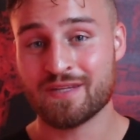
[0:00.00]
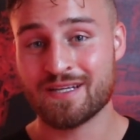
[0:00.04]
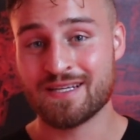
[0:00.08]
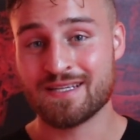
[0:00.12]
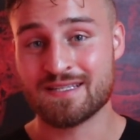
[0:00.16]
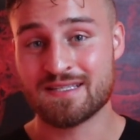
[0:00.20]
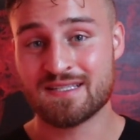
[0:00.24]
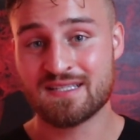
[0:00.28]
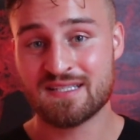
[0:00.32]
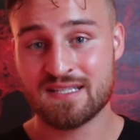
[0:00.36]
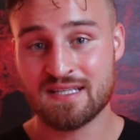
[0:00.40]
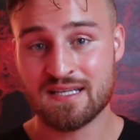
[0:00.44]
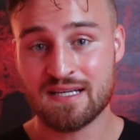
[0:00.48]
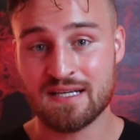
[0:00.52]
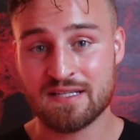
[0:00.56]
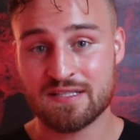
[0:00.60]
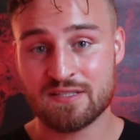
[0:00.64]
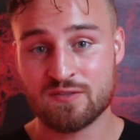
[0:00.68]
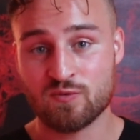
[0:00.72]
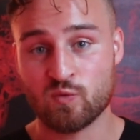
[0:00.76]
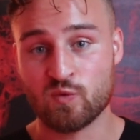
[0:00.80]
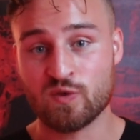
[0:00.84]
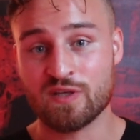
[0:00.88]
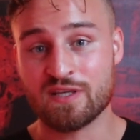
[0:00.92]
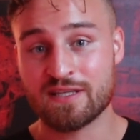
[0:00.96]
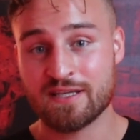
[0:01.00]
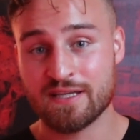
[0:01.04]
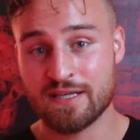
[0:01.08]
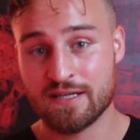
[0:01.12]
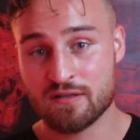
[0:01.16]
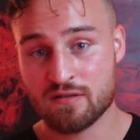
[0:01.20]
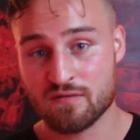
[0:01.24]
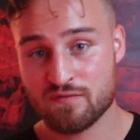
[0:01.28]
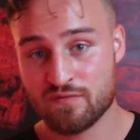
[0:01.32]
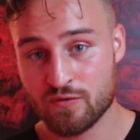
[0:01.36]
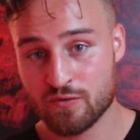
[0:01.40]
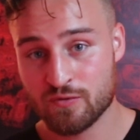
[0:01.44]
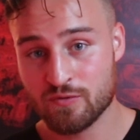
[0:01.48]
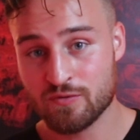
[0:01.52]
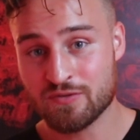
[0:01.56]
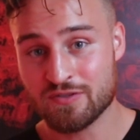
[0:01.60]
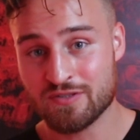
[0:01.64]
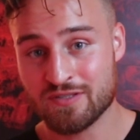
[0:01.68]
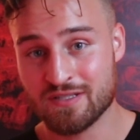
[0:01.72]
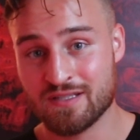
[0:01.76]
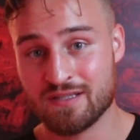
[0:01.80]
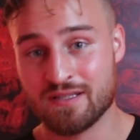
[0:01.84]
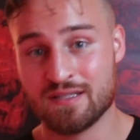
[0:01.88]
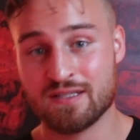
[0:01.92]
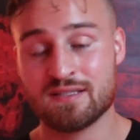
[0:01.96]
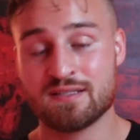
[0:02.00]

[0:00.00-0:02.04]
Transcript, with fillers: in six week intervals and